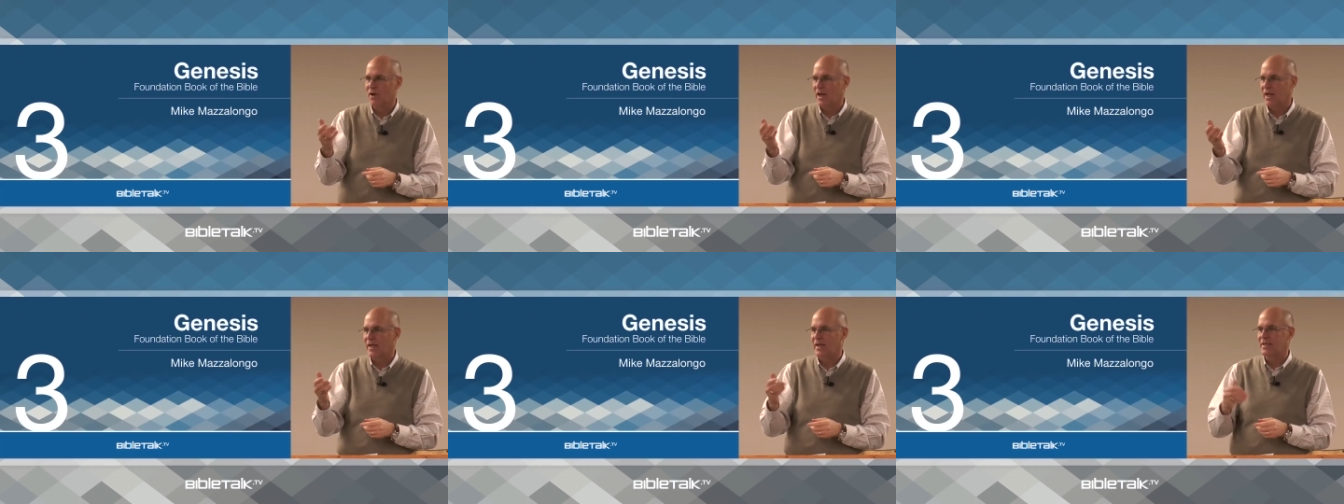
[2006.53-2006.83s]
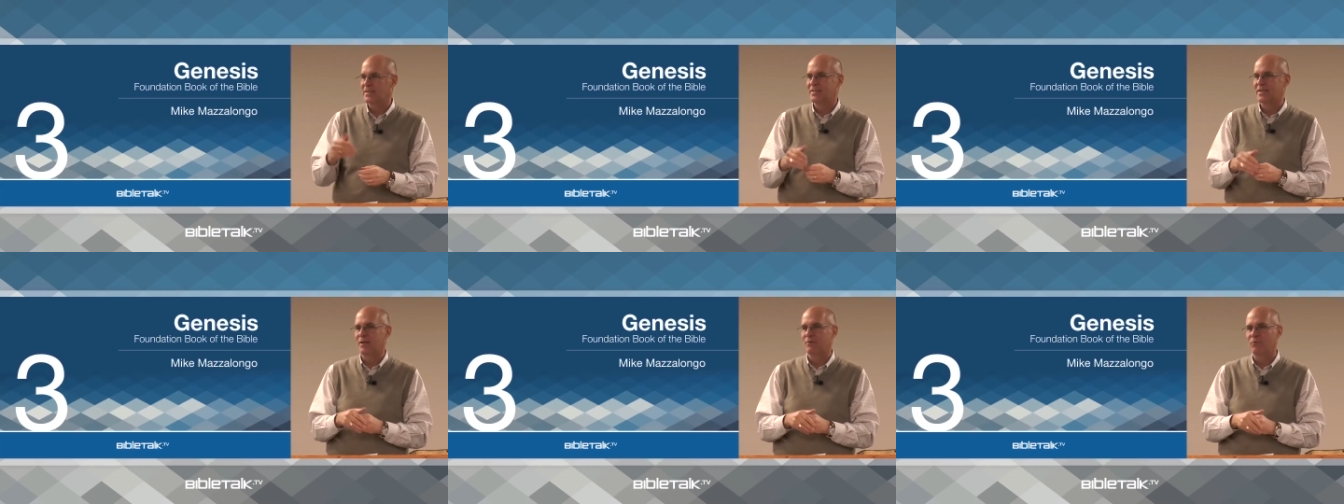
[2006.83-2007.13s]
Like
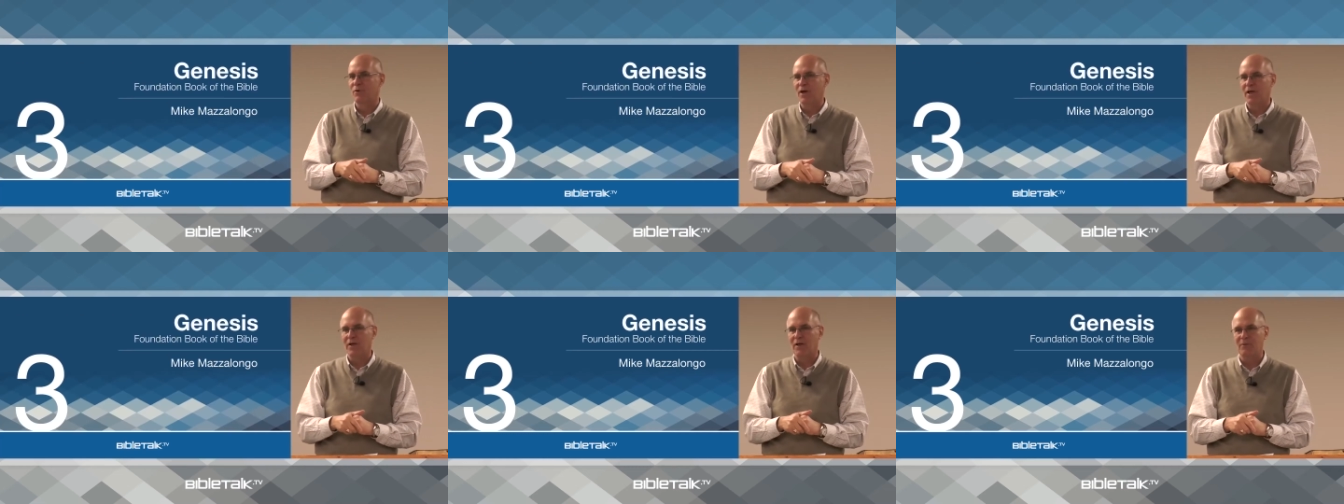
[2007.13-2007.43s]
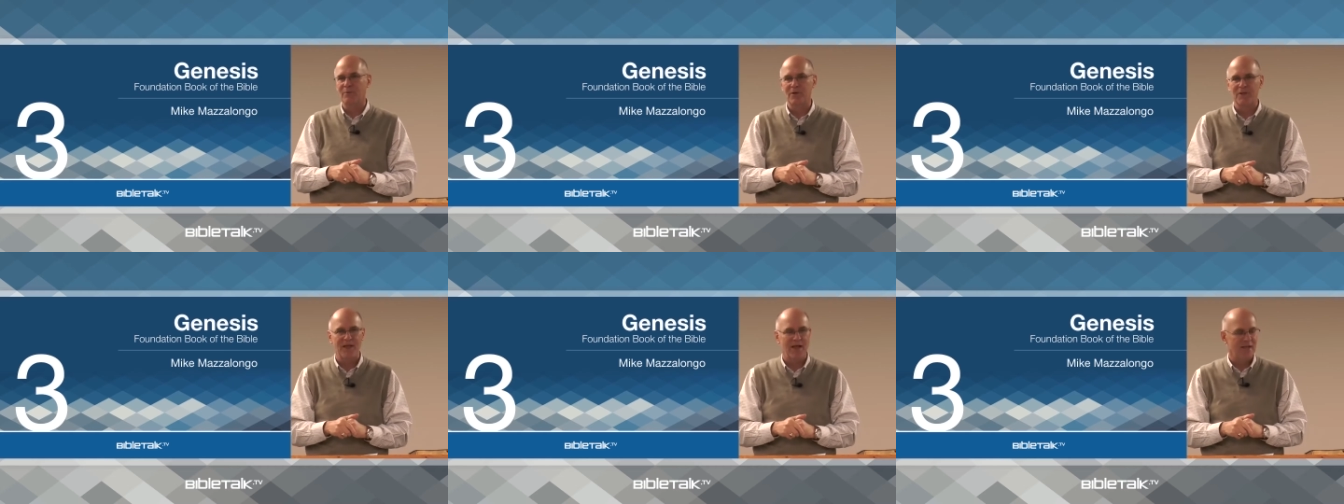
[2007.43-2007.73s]
I said, we're not
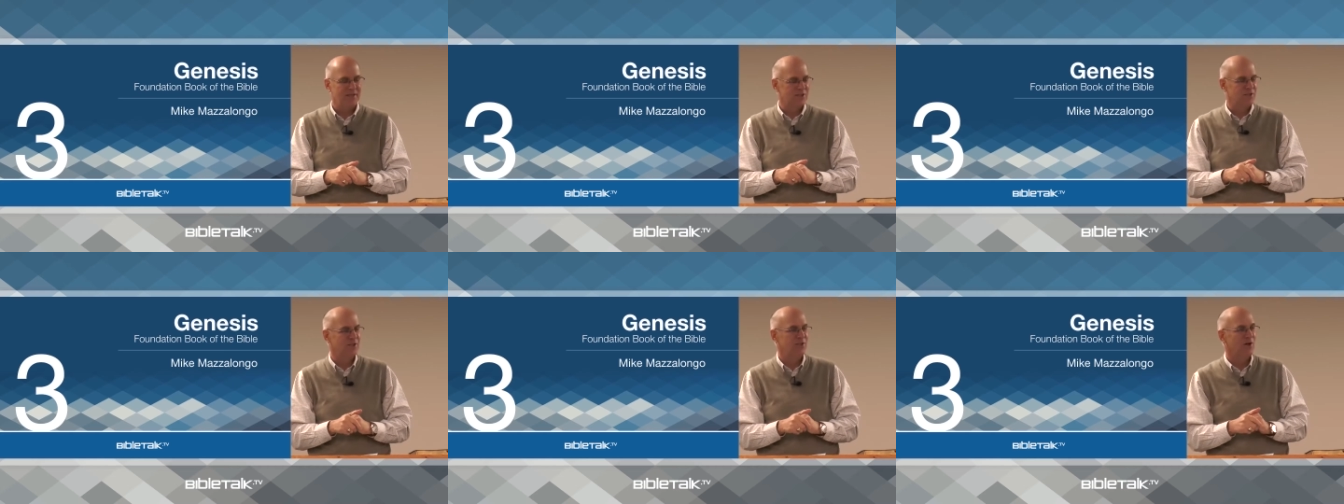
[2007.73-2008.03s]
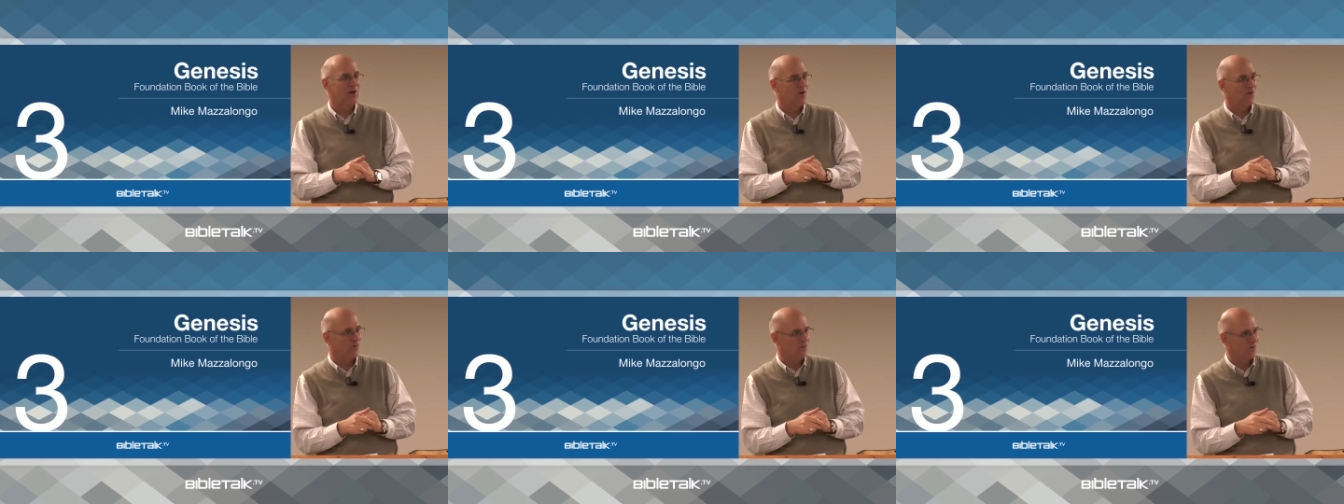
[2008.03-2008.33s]
going to be that
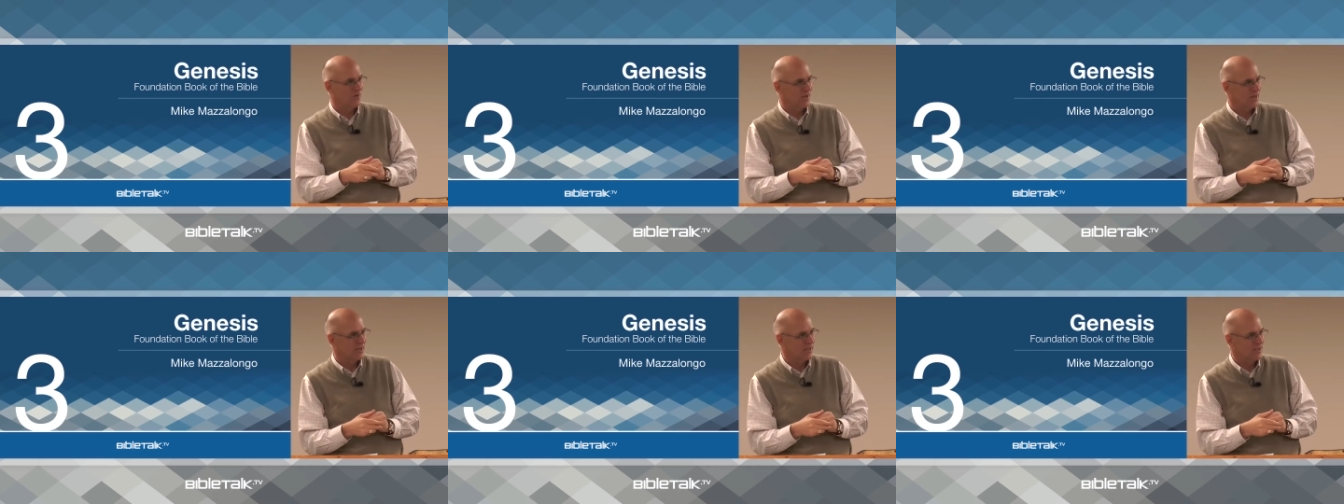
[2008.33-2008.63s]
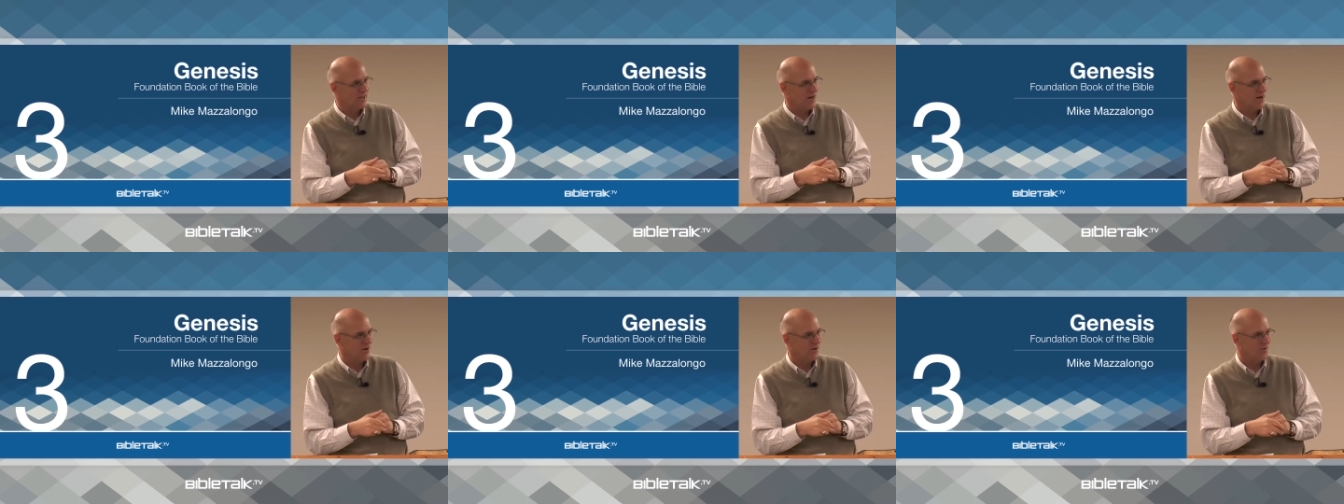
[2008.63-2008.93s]
slow for the
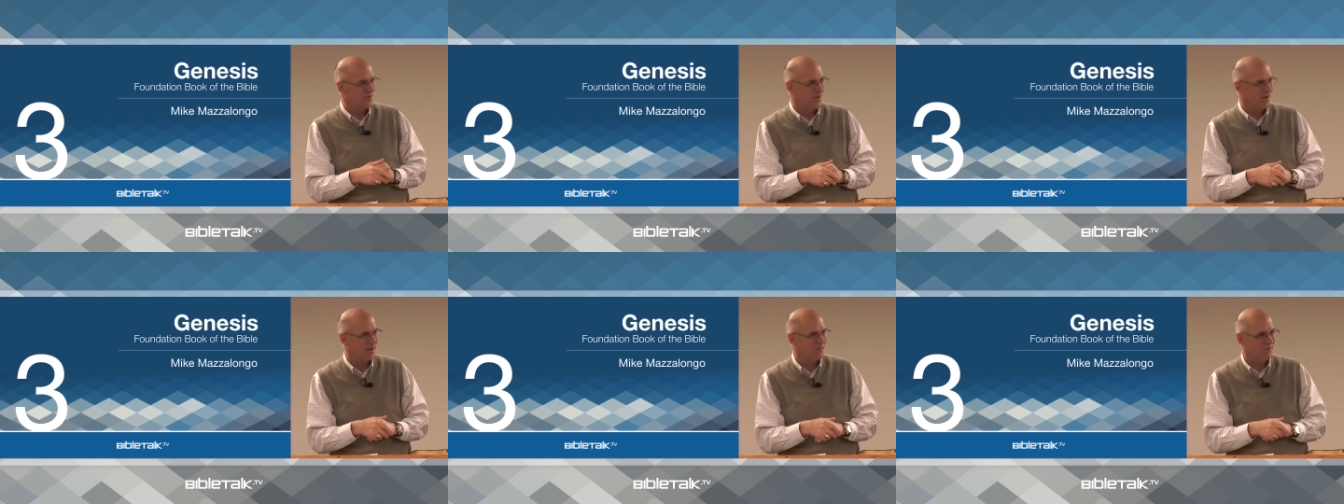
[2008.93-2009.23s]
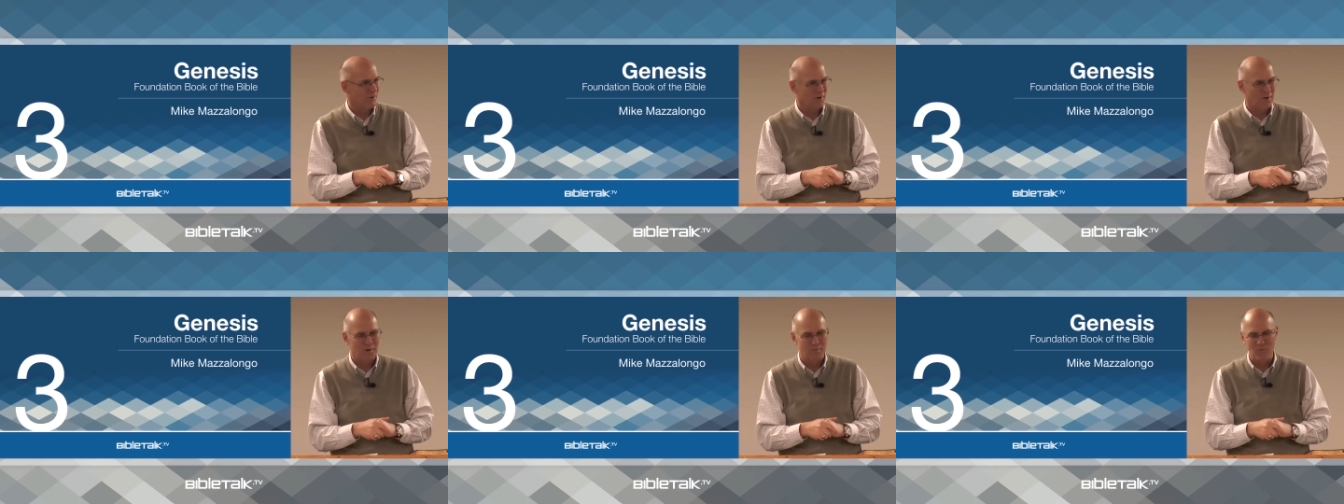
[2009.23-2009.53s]
entire thing.
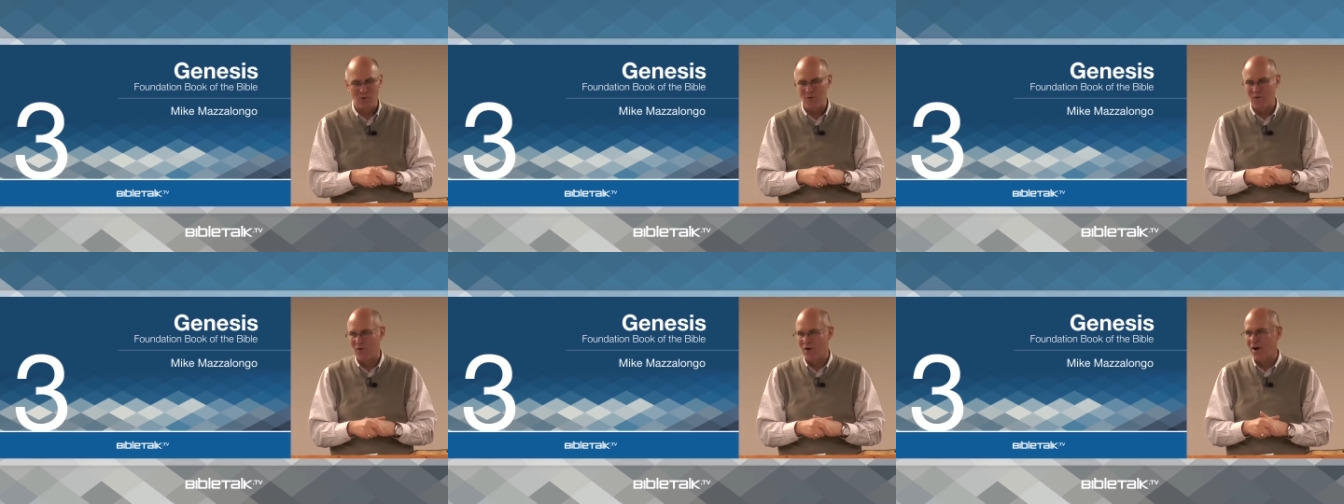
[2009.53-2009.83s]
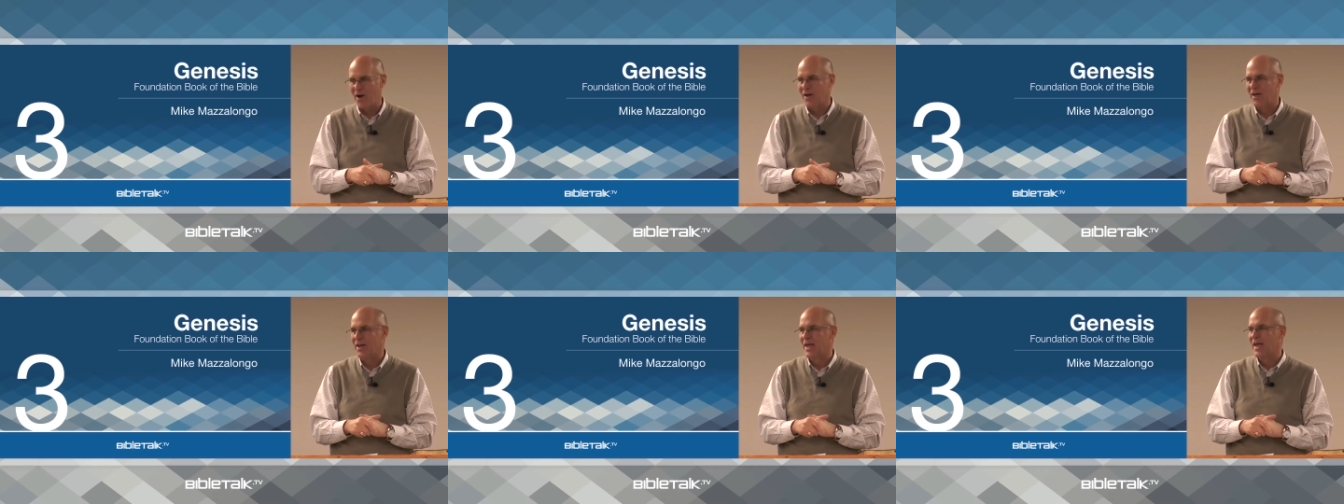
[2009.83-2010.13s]
We're going to move
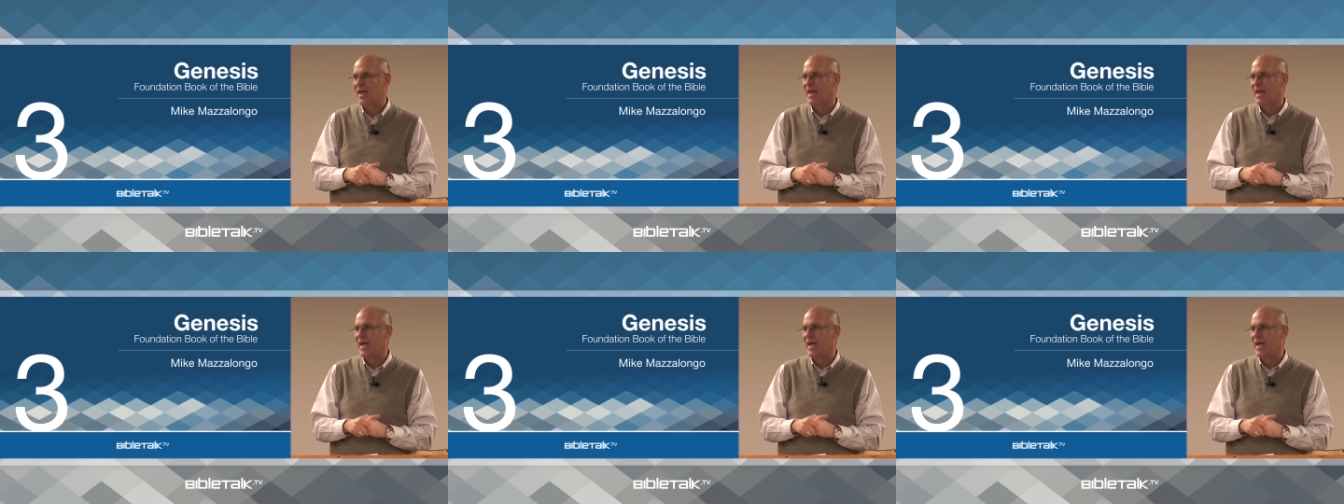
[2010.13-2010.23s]
on